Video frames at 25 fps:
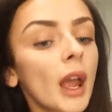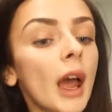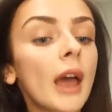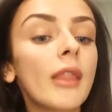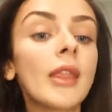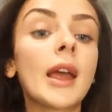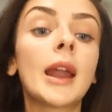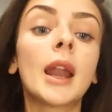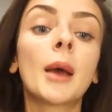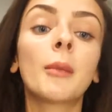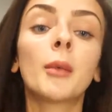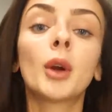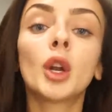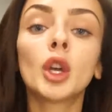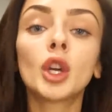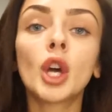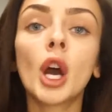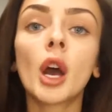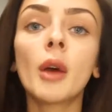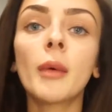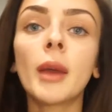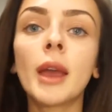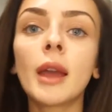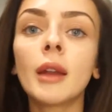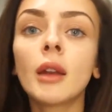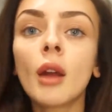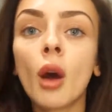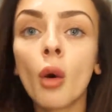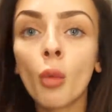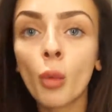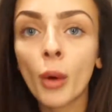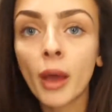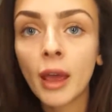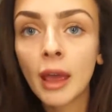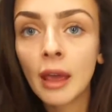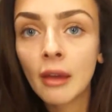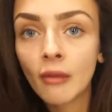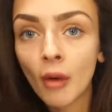And then I'm going to go in
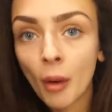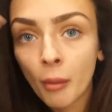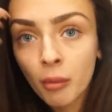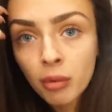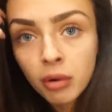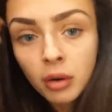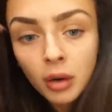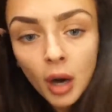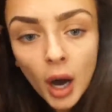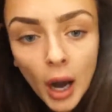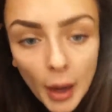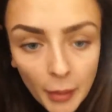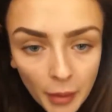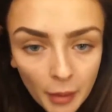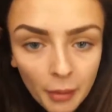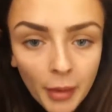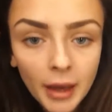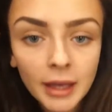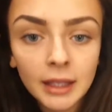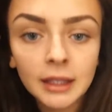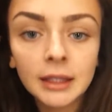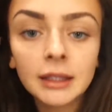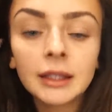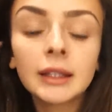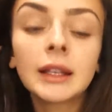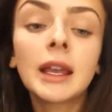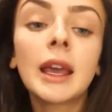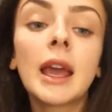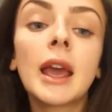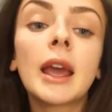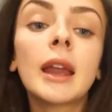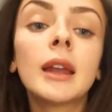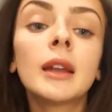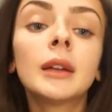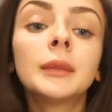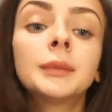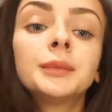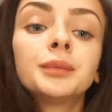with priming my
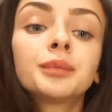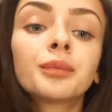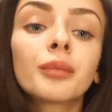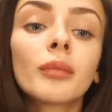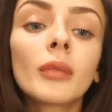skin.